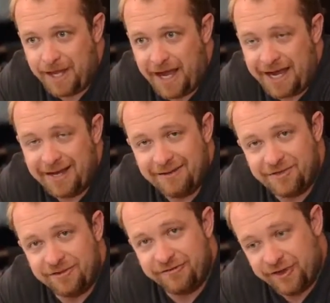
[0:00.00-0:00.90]
I
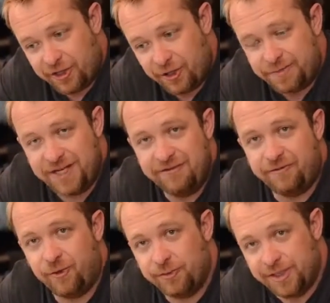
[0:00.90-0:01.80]
have developed a
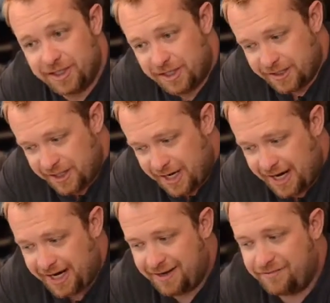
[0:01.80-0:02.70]
formula that
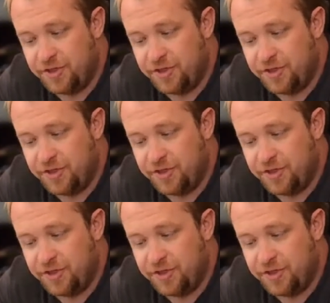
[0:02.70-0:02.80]
I have